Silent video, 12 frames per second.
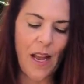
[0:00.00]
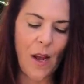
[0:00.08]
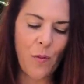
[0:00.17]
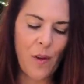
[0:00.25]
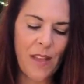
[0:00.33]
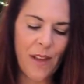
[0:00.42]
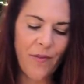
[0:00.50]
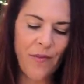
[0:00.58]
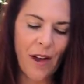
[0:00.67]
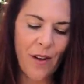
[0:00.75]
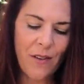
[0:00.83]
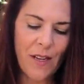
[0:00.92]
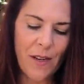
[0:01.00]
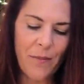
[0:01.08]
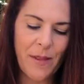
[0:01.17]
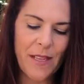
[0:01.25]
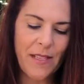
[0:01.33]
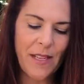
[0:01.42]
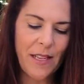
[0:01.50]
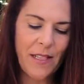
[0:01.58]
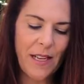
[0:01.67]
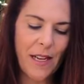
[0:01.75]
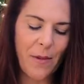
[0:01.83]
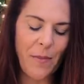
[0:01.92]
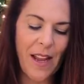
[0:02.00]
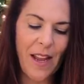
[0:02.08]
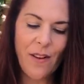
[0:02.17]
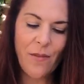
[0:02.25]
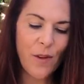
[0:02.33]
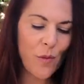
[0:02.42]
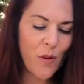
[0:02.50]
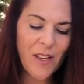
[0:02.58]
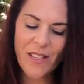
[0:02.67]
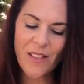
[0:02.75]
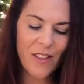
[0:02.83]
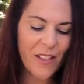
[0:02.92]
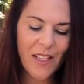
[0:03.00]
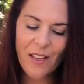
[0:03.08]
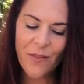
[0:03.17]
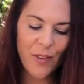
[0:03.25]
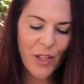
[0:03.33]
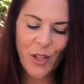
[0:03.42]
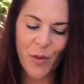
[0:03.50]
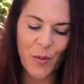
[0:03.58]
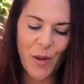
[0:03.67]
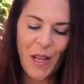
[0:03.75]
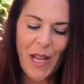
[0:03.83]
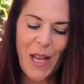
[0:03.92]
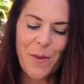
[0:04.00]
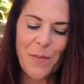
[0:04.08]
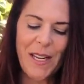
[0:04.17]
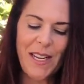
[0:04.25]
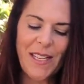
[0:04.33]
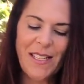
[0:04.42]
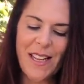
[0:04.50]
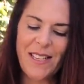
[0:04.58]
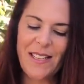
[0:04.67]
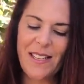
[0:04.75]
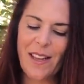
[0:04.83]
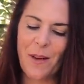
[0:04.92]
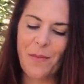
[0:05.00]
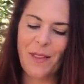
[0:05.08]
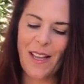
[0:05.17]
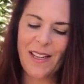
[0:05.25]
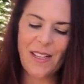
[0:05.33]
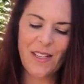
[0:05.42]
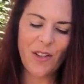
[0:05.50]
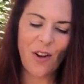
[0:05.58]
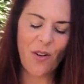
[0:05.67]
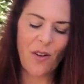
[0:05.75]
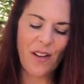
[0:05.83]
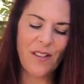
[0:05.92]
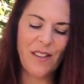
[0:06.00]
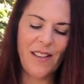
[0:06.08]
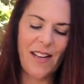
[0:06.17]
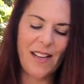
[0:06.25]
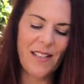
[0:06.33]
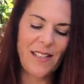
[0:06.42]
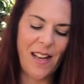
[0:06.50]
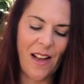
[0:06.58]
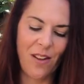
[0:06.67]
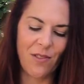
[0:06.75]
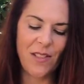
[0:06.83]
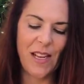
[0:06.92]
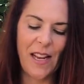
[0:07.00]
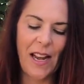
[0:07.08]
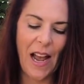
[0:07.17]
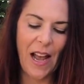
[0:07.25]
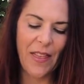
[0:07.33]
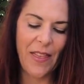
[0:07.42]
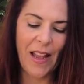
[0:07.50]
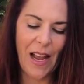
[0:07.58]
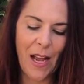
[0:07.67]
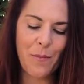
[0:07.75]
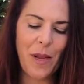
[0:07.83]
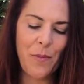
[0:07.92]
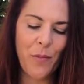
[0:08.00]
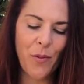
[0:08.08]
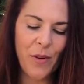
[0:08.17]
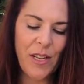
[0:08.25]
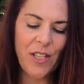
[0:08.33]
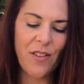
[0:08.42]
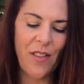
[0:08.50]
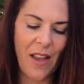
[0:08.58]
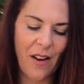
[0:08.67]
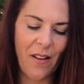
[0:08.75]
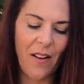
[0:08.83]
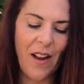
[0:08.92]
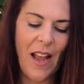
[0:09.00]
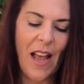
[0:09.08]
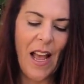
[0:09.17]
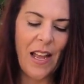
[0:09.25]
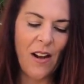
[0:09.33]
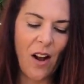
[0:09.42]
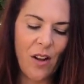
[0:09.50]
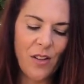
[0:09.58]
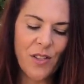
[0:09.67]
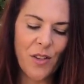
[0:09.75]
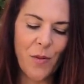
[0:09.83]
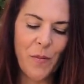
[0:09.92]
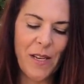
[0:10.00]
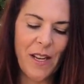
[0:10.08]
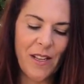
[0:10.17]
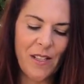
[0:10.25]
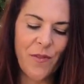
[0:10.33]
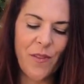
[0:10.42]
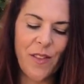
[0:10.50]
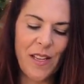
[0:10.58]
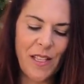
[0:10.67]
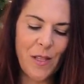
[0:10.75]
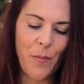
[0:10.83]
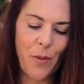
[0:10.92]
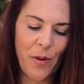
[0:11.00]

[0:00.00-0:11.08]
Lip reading: And when they found Him, they said to Him, 'Everyone is looking for you.' But He said to them, 'Let us go into the next towns, and that I may preach there, and also because for this